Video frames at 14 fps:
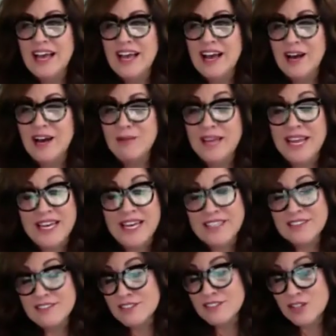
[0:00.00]

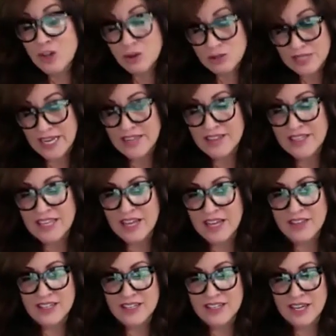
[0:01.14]
And Colette, the gal
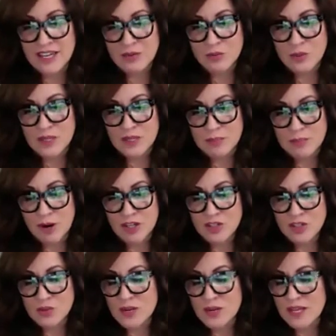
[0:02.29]
that we
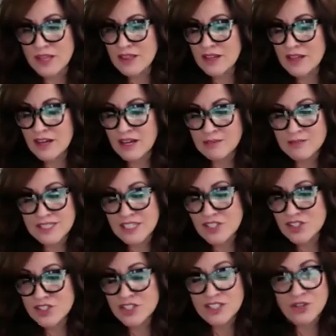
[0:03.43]
partner with,
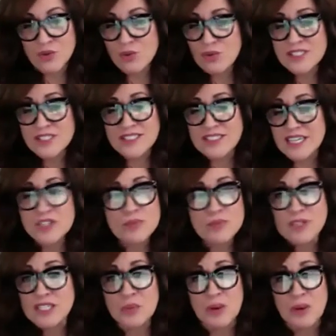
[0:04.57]
says, look, the horse
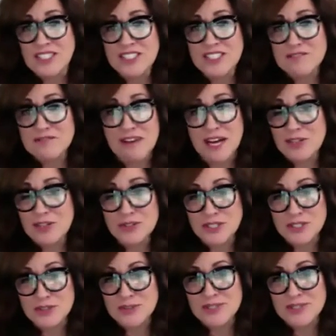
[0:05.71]
desperately wants to follow you.